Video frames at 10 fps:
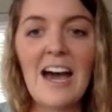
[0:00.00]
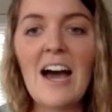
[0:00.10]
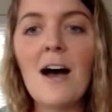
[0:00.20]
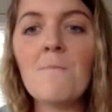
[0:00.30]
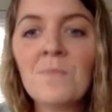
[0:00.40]

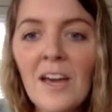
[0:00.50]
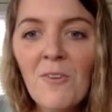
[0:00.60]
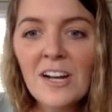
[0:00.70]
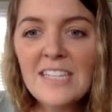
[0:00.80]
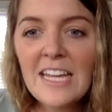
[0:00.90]
I
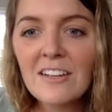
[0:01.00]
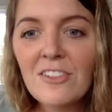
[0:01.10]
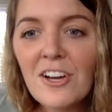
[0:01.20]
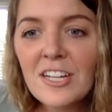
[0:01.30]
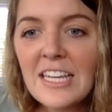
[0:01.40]
want to take a
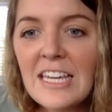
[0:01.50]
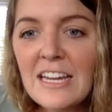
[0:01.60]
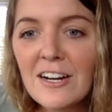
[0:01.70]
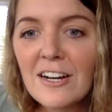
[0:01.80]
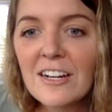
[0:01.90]
look
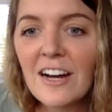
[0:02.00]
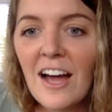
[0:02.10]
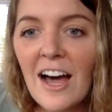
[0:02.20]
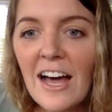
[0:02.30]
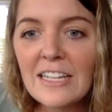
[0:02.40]
here
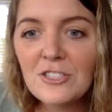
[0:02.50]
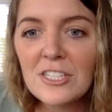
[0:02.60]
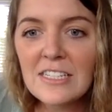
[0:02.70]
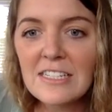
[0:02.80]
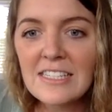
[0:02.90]

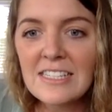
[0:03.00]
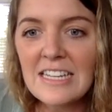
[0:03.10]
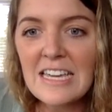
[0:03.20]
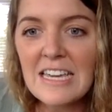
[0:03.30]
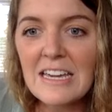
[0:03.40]
just to
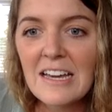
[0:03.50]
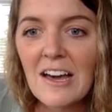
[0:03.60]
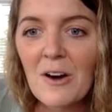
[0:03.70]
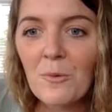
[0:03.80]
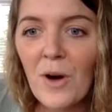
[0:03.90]
see
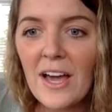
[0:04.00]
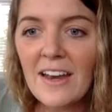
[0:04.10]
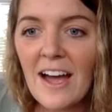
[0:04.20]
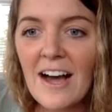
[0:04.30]
what